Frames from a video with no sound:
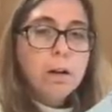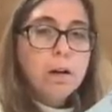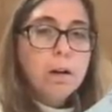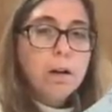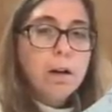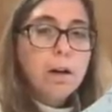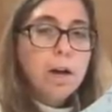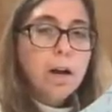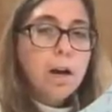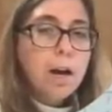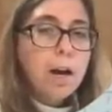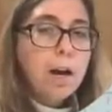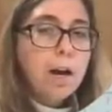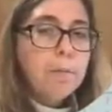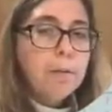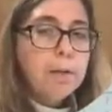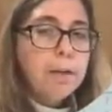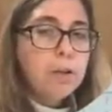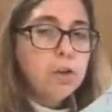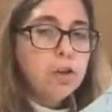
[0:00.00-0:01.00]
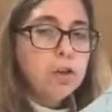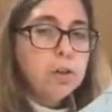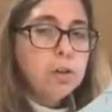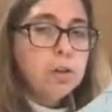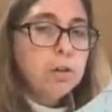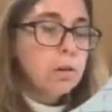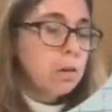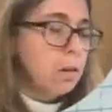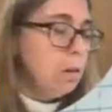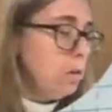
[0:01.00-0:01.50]
I'm an inches
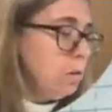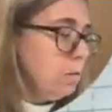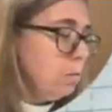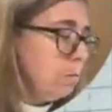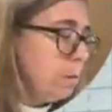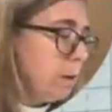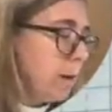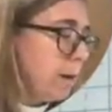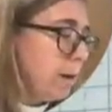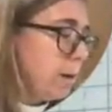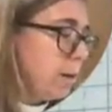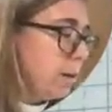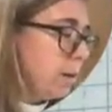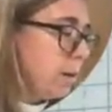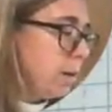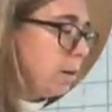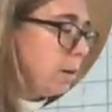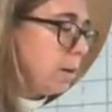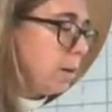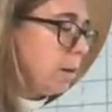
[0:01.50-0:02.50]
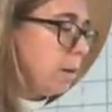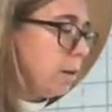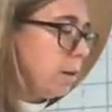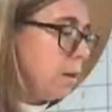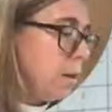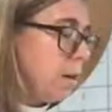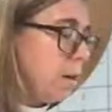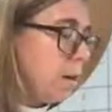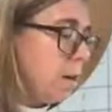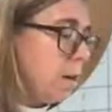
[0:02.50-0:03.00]
girl, but
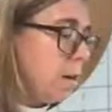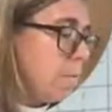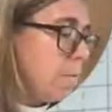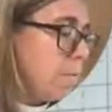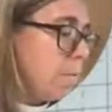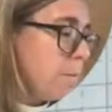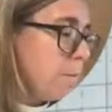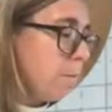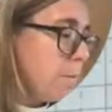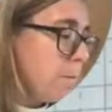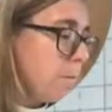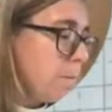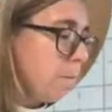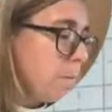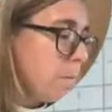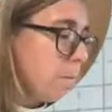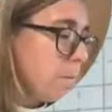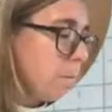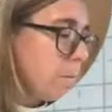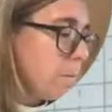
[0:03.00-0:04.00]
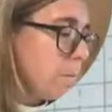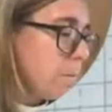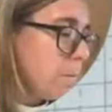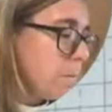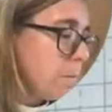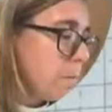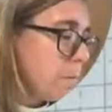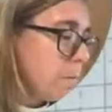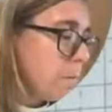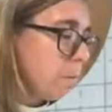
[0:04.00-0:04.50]
you
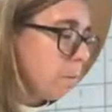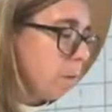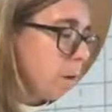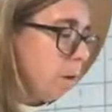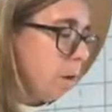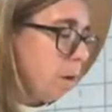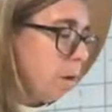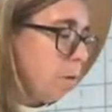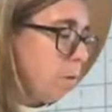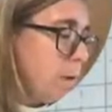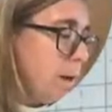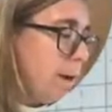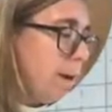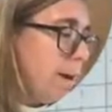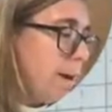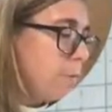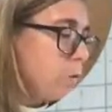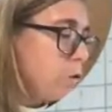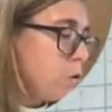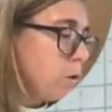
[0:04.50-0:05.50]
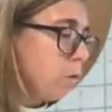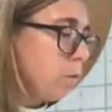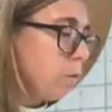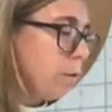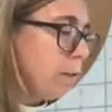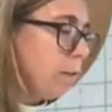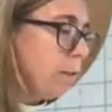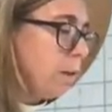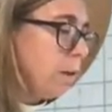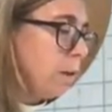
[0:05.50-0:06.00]
know what? I'm sure if we
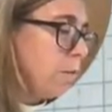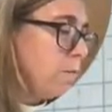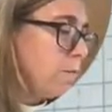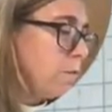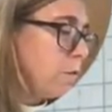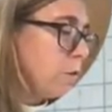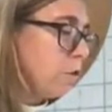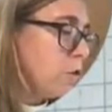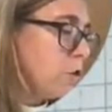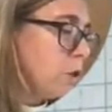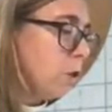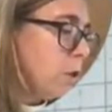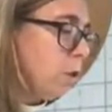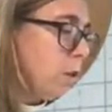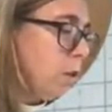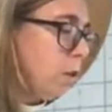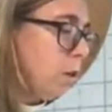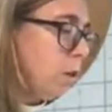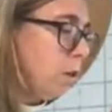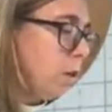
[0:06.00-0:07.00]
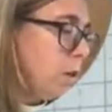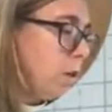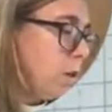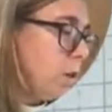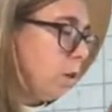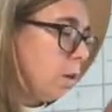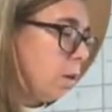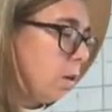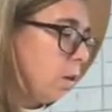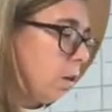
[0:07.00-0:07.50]
did a conversion,
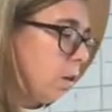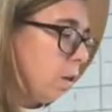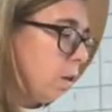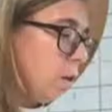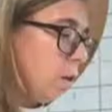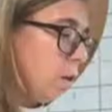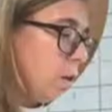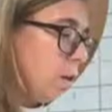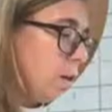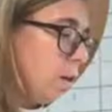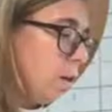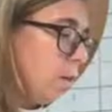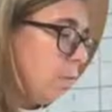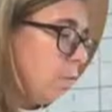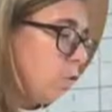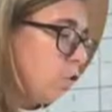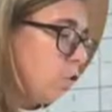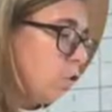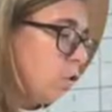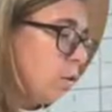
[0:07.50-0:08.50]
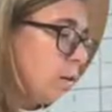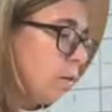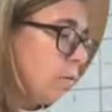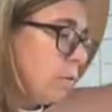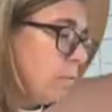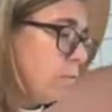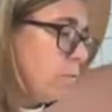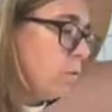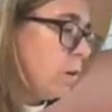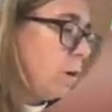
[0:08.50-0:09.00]
I'm sure it
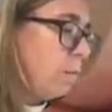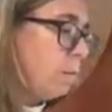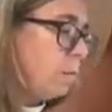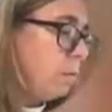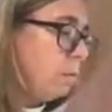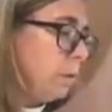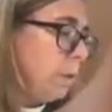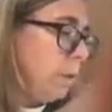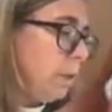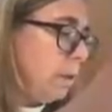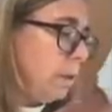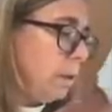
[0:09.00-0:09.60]
would probably